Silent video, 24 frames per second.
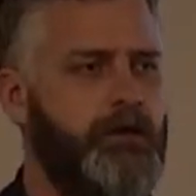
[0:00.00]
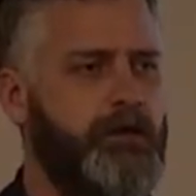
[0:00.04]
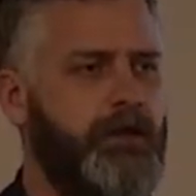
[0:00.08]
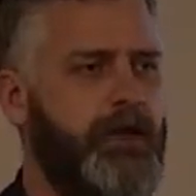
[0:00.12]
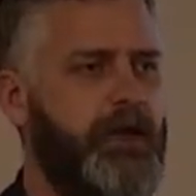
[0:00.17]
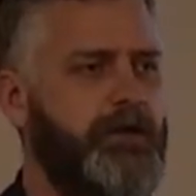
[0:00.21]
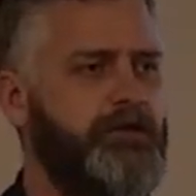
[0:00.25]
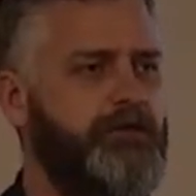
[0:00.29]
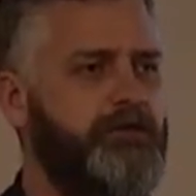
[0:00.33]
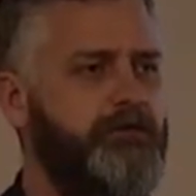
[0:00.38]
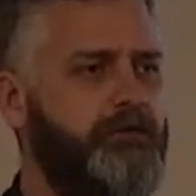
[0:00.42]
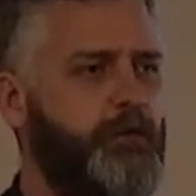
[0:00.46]

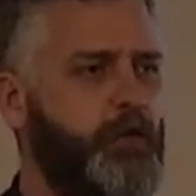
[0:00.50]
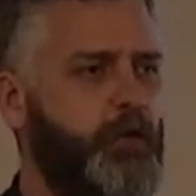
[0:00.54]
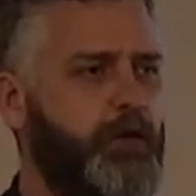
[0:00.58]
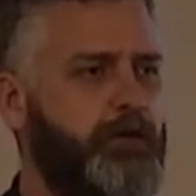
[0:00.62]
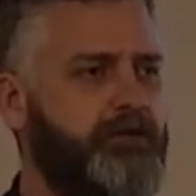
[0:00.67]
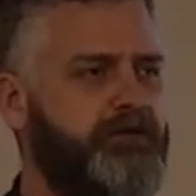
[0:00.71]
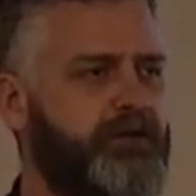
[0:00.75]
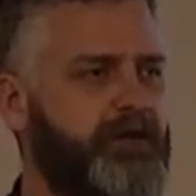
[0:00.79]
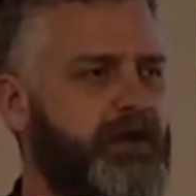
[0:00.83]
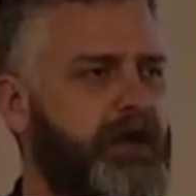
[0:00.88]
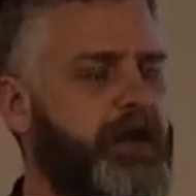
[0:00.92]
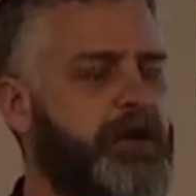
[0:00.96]
Like
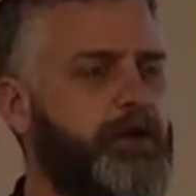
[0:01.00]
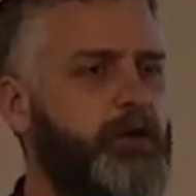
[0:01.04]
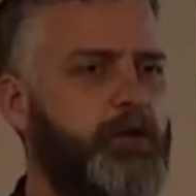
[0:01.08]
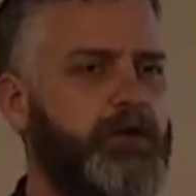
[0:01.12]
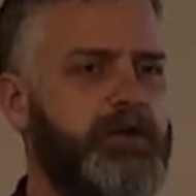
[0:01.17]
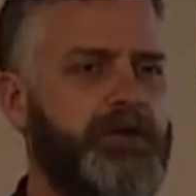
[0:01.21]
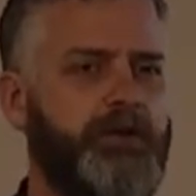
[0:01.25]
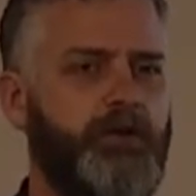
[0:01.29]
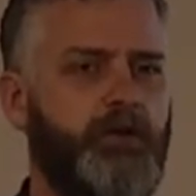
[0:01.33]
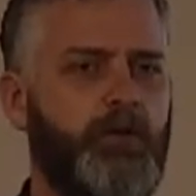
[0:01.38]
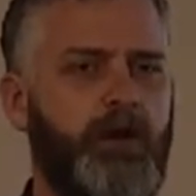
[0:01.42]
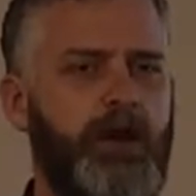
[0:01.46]
divorce kind of
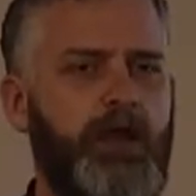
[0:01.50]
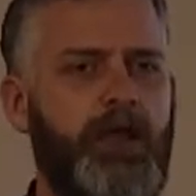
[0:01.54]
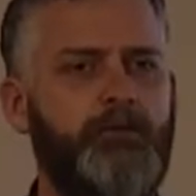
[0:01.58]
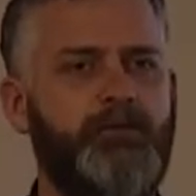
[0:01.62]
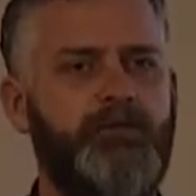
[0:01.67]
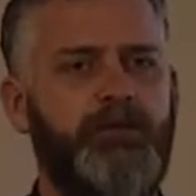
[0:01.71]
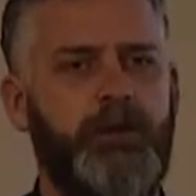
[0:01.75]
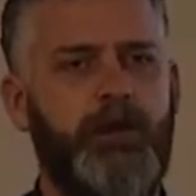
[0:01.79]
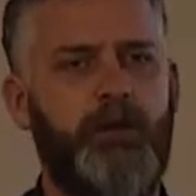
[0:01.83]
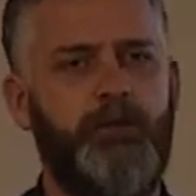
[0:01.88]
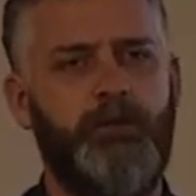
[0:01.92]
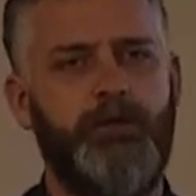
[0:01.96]
really
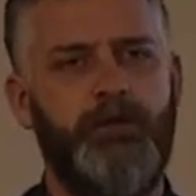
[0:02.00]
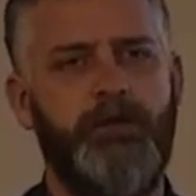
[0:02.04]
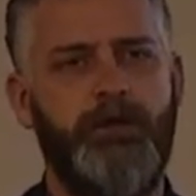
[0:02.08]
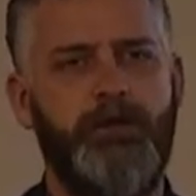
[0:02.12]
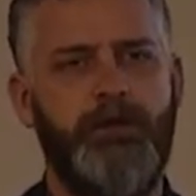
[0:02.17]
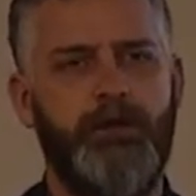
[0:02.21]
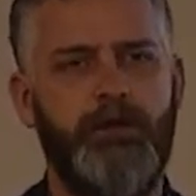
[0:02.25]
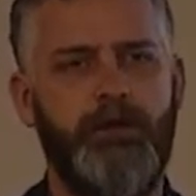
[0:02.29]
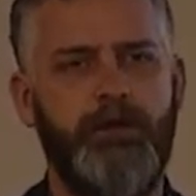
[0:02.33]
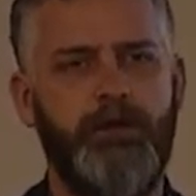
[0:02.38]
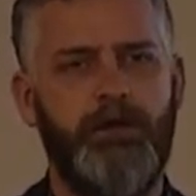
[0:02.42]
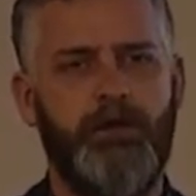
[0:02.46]
ramped up
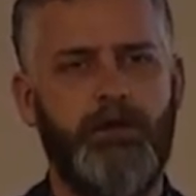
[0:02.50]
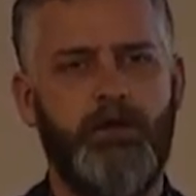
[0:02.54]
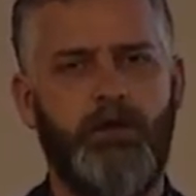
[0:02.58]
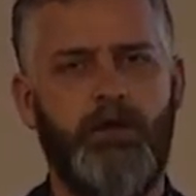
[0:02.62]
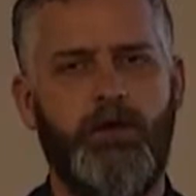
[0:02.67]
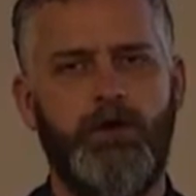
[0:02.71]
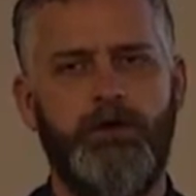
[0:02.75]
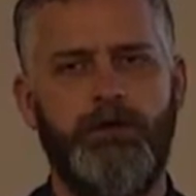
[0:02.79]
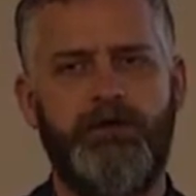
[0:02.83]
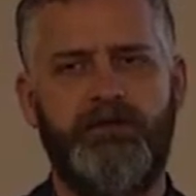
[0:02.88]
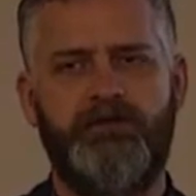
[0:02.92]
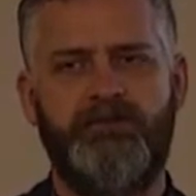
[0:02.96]

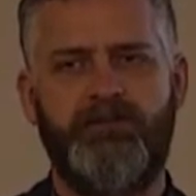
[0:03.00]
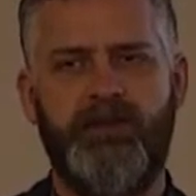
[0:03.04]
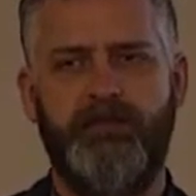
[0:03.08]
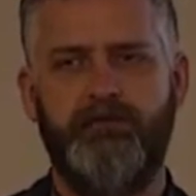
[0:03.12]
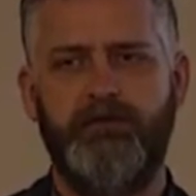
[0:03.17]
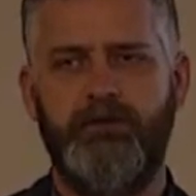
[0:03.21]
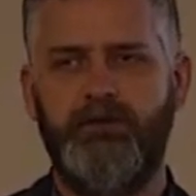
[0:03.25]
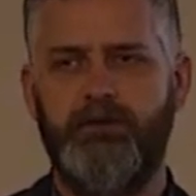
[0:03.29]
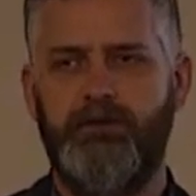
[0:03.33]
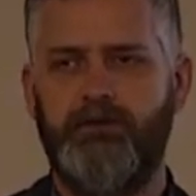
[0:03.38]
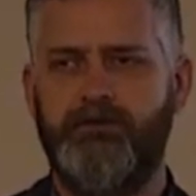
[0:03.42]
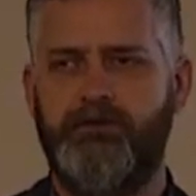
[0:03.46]
early
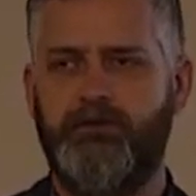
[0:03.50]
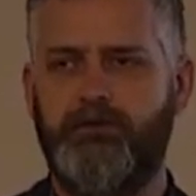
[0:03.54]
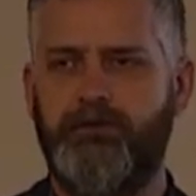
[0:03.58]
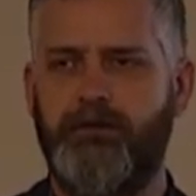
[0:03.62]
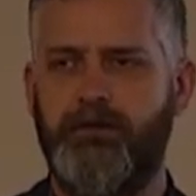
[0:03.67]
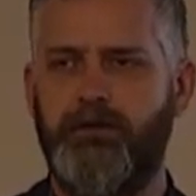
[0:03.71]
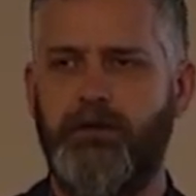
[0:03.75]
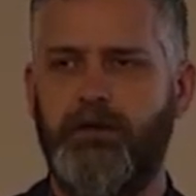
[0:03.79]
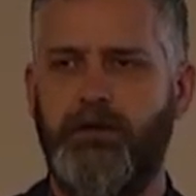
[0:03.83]
70s.